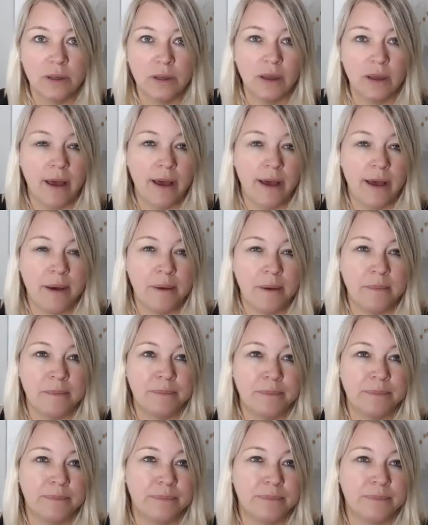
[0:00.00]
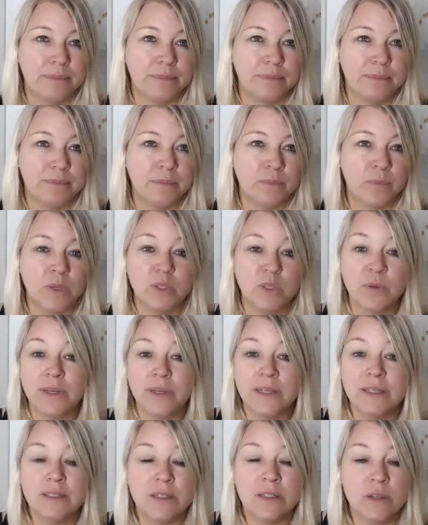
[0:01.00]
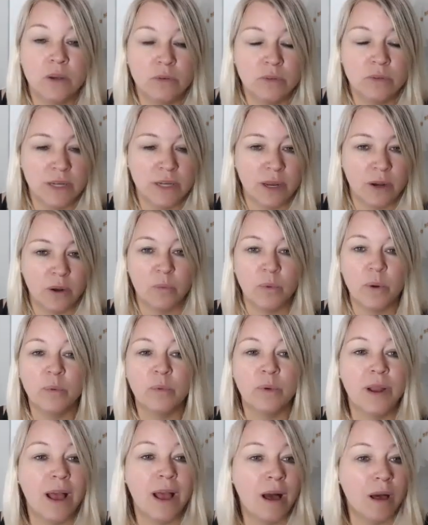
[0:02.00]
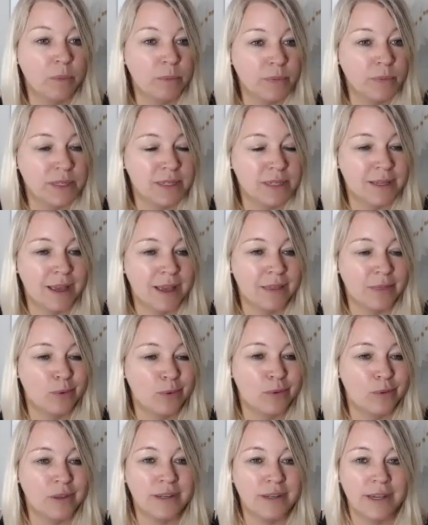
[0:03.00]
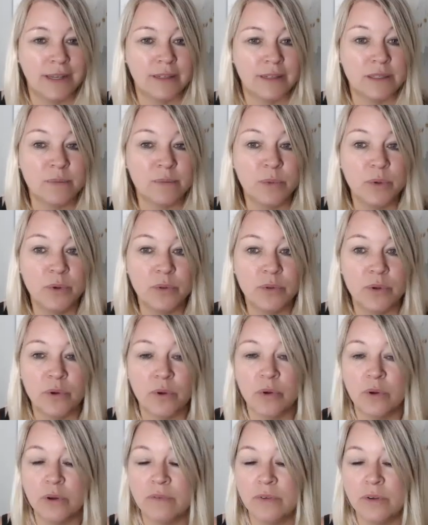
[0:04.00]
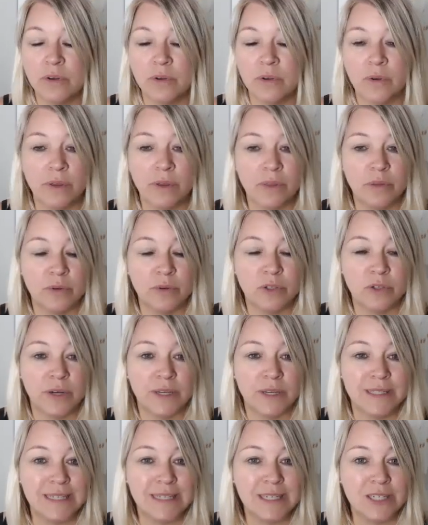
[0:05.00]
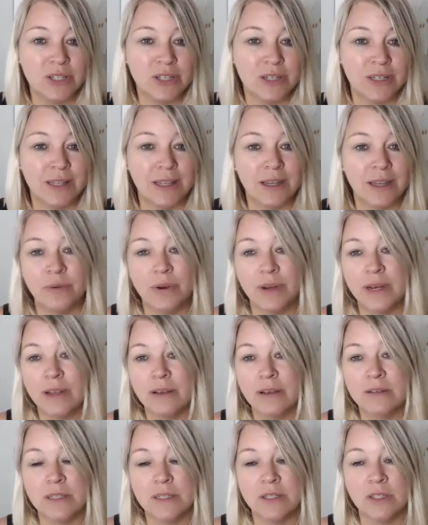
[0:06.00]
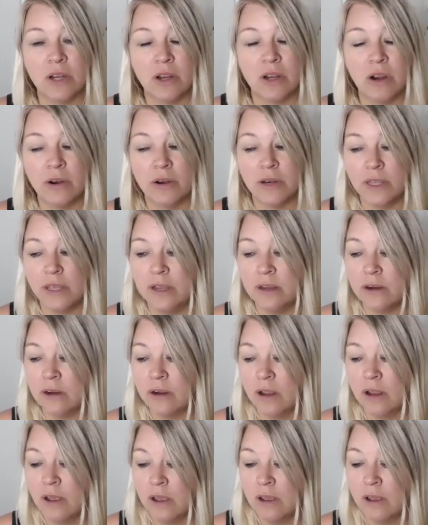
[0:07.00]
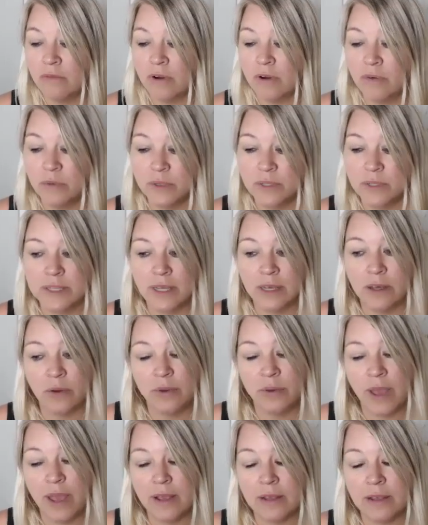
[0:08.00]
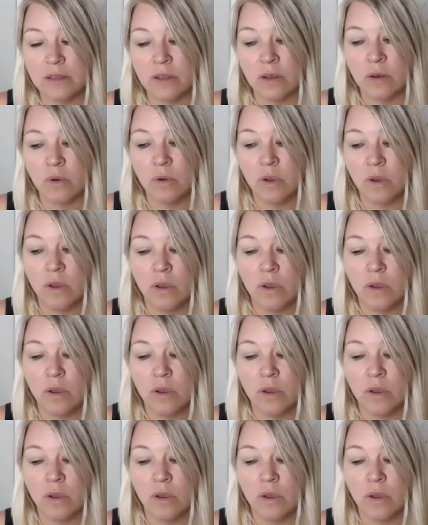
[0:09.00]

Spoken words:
um, what do I need to know today, or what would help me to get through the day smoother? Or if you're going through a transition, like right now, it's such a hard year for everyone. It's like, okay, so,